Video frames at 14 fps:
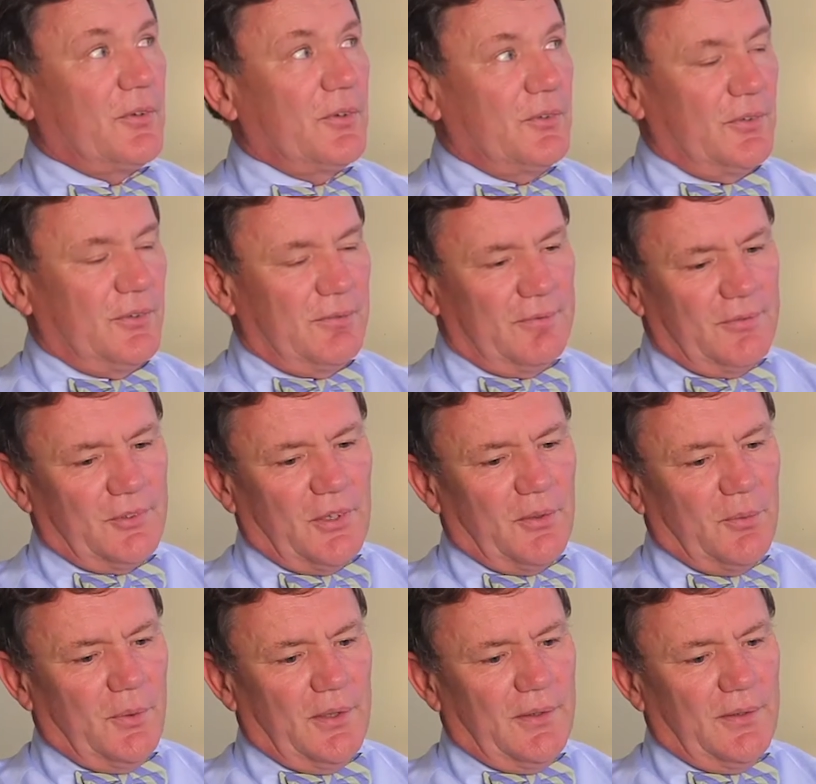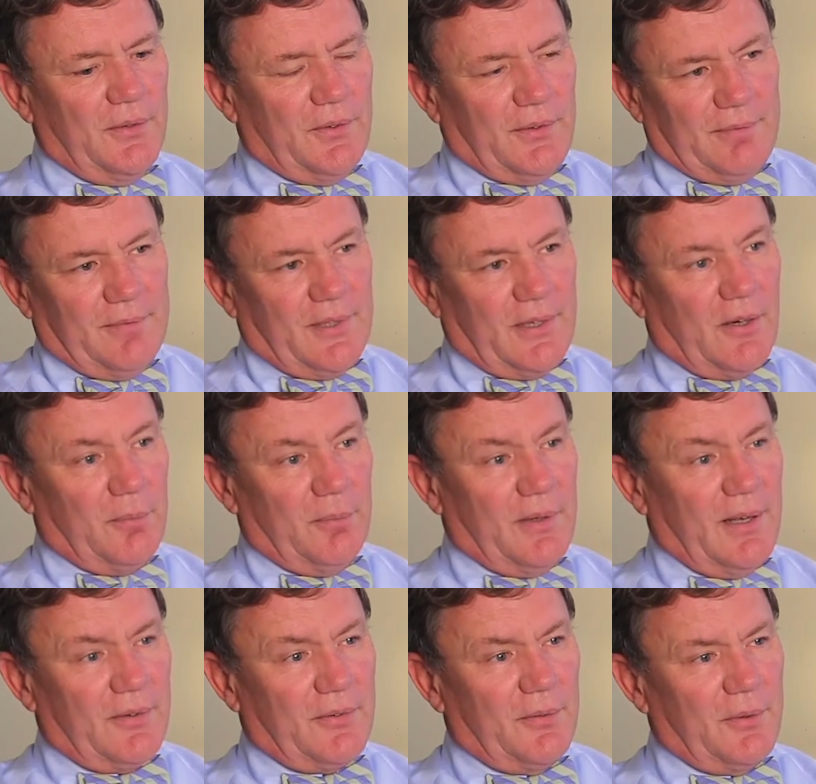As soon as you shut the windows, and the carbon
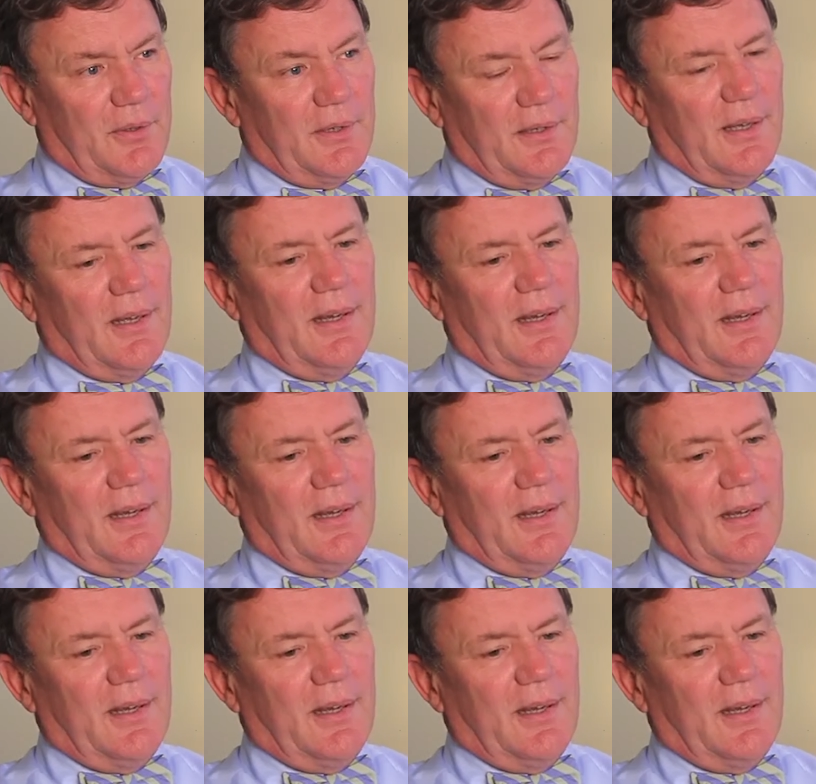monoxide will kill